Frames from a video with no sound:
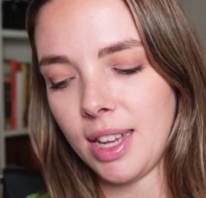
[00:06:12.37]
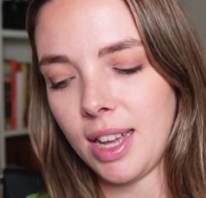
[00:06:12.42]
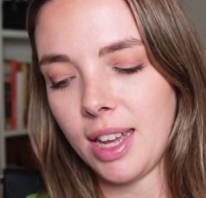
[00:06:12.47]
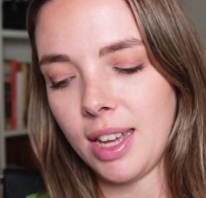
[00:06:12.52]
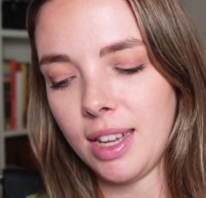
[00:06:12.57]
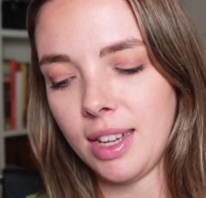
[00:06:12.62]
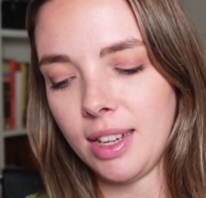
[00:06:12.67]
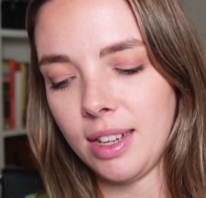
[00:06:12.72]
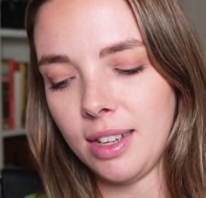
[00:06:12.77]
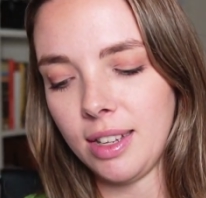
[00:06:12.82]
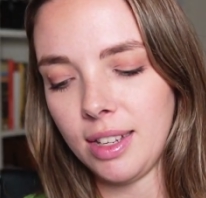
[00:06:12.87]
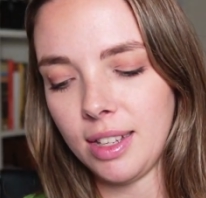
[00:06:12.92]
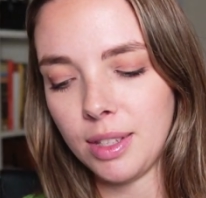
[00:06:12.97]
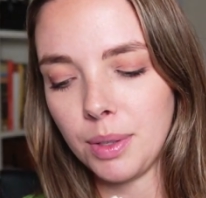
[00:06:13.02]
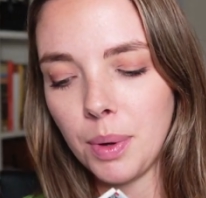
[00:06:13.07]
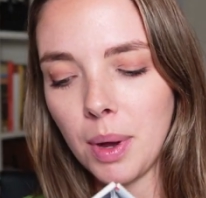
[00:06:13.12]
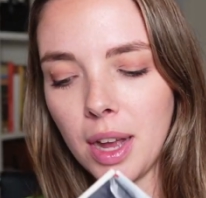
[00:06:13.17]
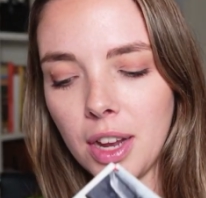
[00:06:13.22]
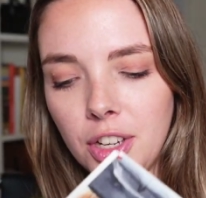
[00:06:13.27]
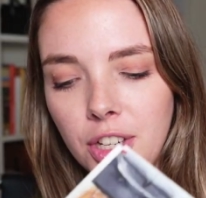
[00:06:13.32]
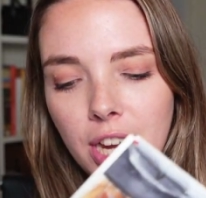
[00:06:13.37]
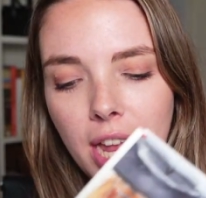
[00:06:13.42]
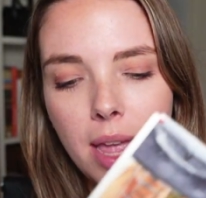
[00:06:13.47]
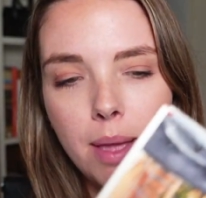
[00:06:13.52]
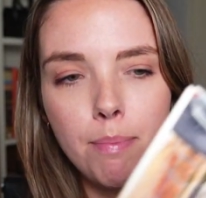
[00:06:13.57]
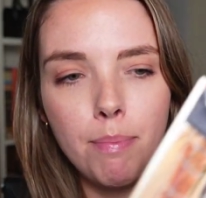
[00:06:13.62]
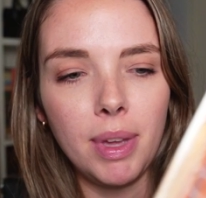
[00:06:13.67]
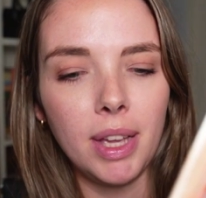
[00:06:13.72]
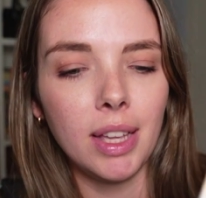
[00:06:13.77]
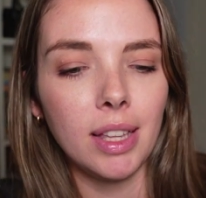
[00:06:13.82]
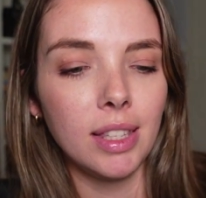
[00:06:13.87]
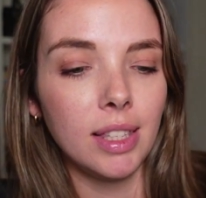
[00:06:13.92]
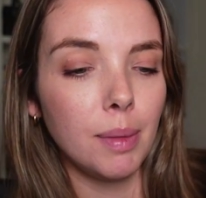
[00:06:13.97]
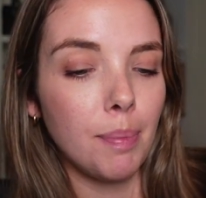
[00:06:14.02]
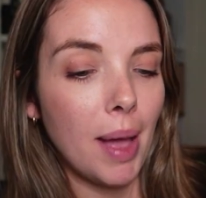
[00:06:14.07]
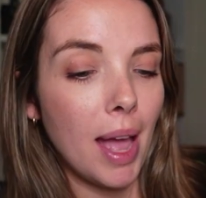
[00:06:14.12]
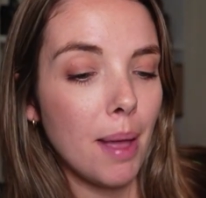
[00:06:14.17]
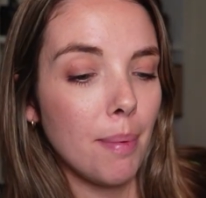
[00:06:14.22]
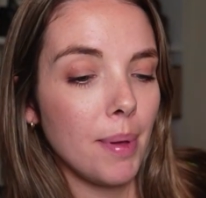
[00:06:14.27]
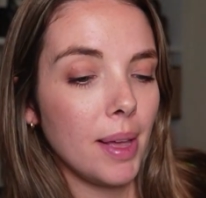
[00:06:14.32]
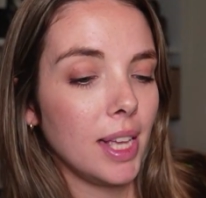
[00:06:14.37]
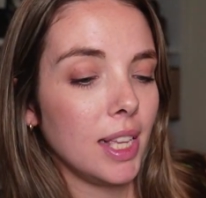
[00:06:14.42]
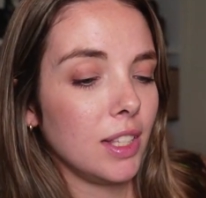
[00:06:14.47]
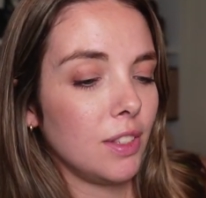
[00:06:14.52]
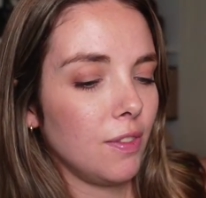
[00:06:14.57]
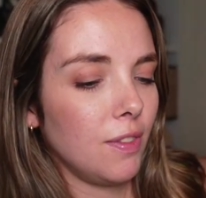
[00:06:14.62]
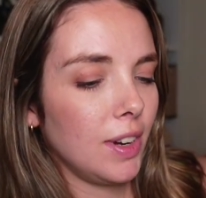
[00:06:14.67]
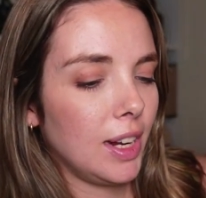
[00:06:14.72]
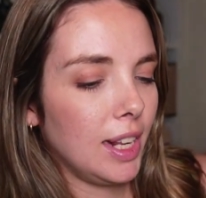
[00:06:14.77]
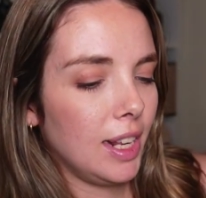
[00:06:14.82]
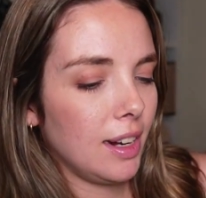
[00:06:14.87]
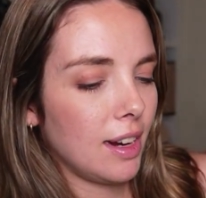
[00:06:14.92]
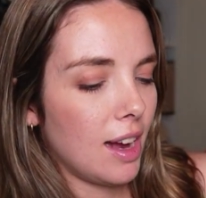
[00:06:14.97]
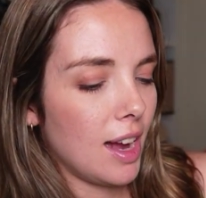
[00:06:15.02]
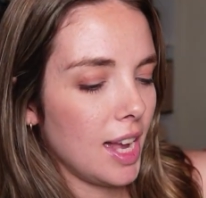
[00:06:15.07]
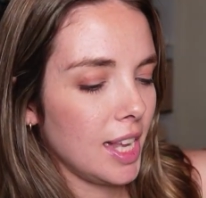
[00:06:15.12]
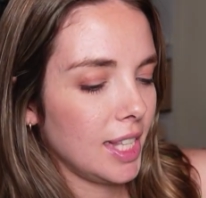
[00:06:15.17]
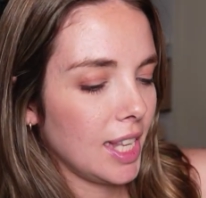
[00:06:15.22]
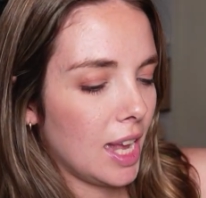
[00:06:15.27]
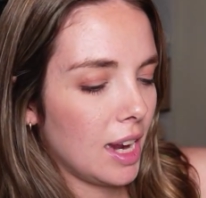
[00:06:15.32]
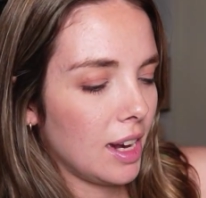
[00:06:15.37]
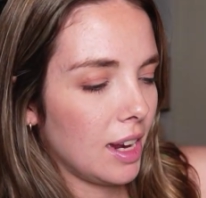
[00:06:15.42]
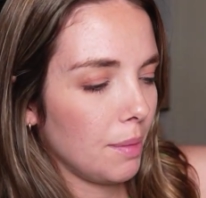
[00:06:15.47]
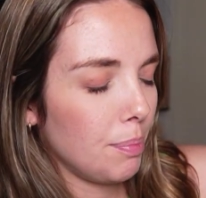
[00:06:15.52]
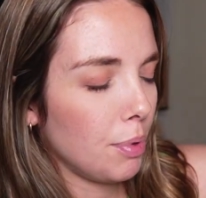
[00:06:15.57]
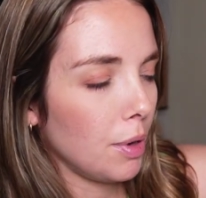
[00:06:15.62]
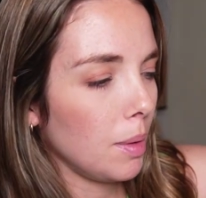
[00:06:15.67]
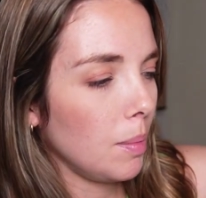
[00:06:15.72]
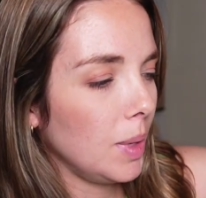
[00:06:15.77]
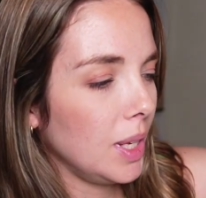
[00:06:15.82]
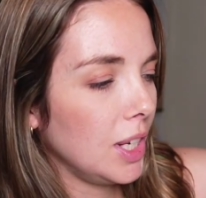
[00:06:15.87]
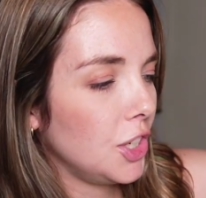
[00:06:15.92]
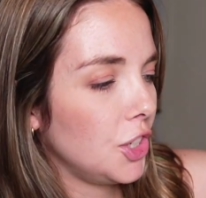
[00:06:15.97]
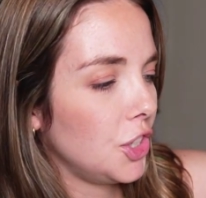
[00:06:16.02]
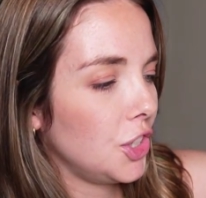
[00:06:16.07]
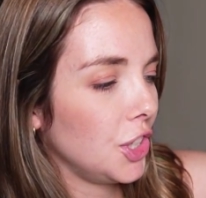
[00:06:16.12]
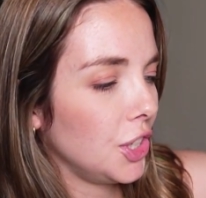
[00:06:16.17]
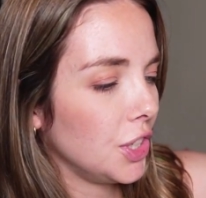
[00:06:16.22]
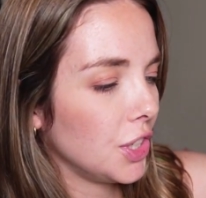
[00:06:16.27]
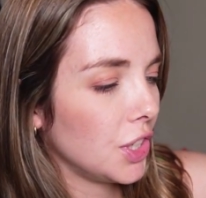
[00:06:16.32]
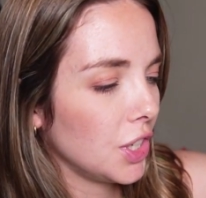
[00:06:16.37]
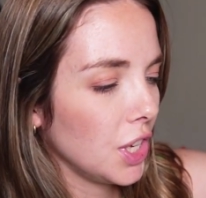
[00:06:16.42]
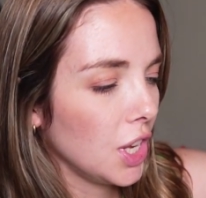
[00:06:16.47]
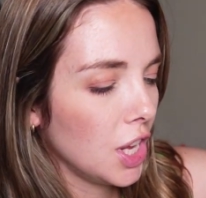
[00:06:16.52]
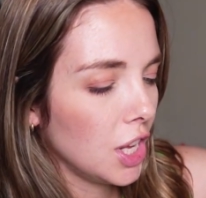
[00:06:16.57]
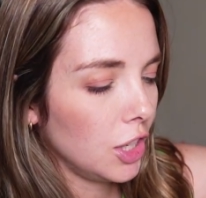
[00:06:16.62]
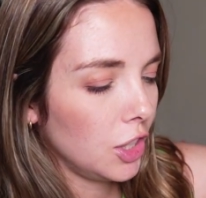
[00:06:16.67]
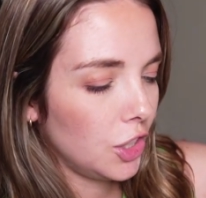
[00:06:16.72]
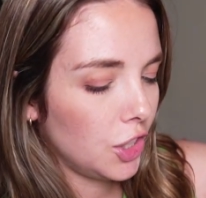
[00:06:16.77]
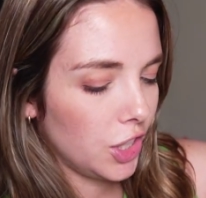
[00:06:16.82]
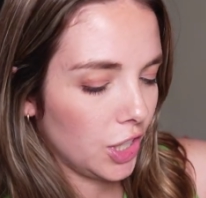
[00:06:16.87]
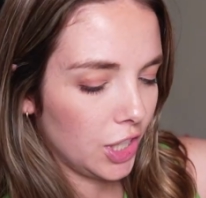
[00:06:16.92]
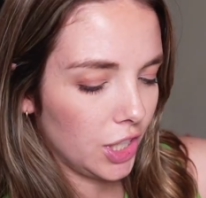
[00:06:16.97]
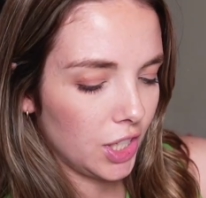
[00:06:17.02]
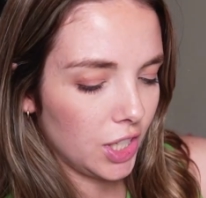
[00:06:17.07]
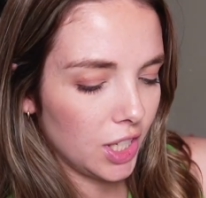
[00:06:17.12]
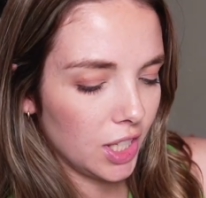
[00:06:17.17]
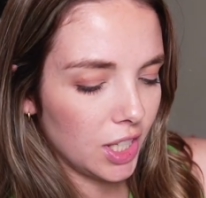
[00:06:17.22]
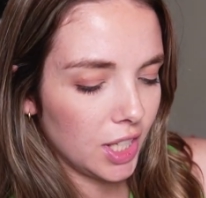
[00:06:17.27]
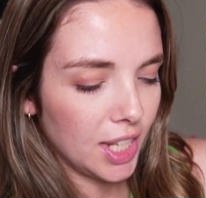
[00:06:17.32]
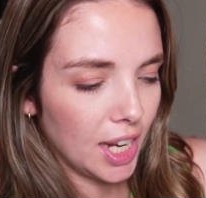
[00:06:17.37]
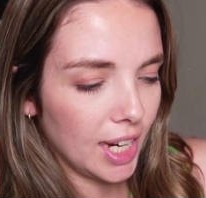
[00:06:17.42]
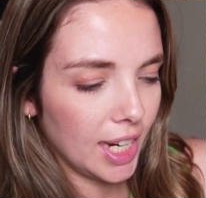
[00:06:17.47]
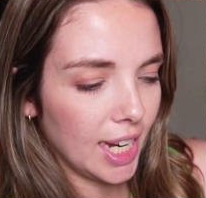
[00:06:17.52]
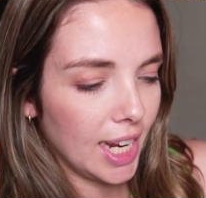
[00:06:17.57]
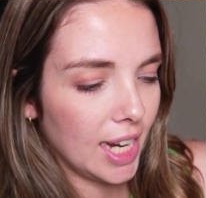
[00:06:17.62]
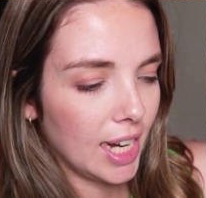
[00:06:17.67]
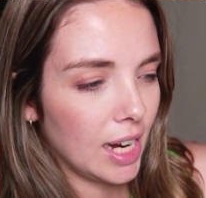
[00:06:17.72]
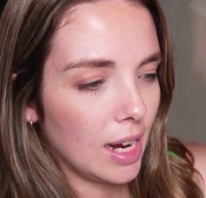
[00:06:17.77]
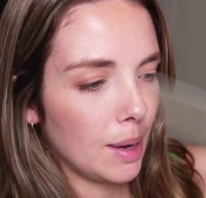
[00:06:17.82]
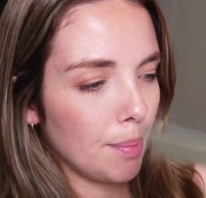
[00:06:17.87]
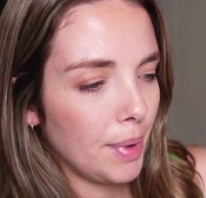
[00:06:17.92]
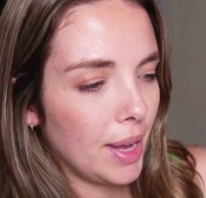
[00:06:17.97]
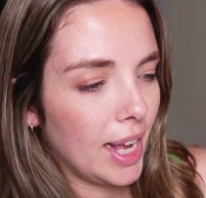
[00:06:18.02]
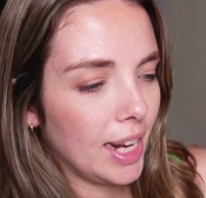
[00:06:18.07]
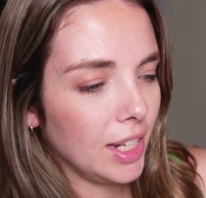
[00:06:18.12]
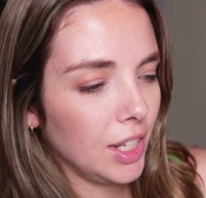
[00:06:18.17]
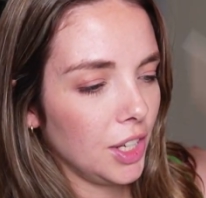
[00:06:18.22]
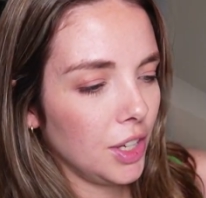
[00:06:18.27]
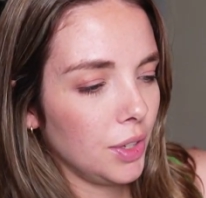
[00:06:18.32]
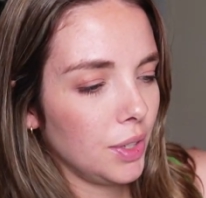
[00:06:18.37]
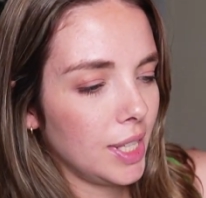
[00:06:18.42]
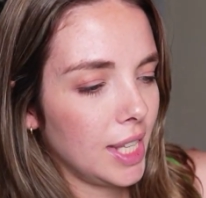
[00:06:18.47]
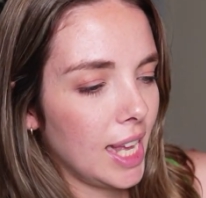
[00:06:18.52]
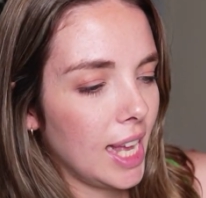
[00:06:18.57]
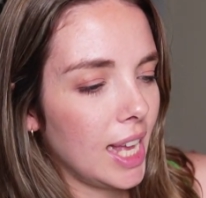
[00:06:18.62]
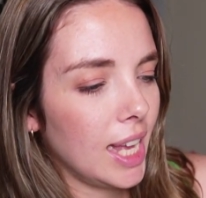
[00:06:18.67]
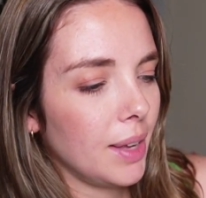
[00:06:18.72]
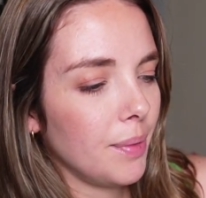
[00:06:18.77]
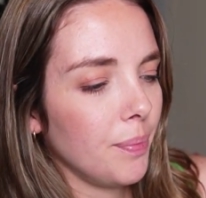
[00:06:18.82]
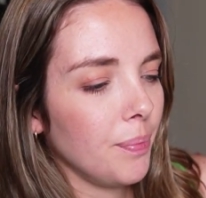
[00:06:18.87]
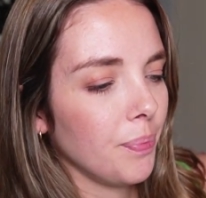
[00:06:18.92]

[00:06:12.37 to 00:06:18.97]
and it's quite a shame because the paper is really nice and I probably should just suck it up and use it.